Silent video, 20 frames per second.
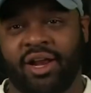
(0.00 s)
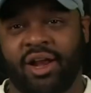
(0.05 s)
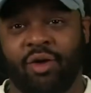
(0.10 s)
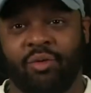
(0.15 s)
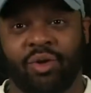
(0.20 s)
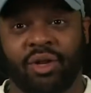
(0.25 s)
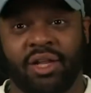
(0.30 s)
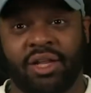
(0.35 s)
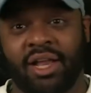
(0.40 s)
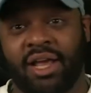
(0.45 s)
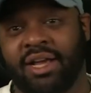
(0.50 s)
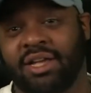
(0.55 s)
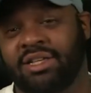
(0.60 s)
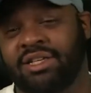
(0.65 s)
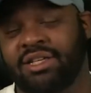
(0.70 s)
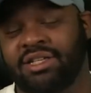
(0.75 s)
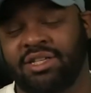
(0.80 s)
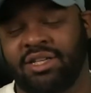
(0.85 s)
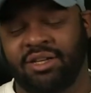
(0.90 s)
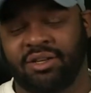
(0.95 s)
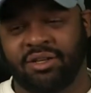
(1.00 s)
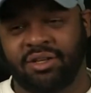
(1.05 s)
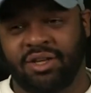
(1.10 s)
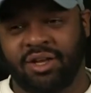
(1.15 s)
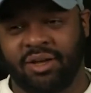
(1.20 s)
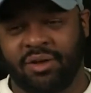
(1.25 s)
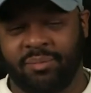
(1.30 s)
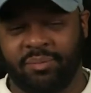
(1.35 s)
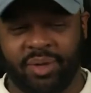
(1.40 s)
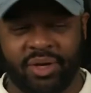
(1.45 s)
and I really like Aditya
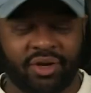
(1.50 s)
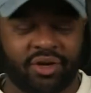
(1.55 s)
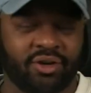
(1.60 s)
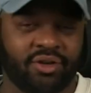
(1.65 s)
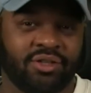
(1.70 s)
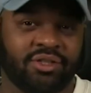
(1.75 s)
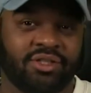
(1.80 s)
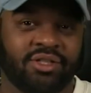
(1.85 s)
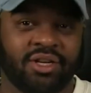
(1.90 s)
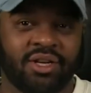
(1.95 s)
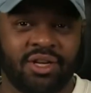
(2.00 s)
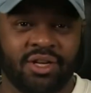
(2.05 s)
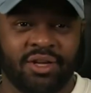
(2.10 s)
Bittaker's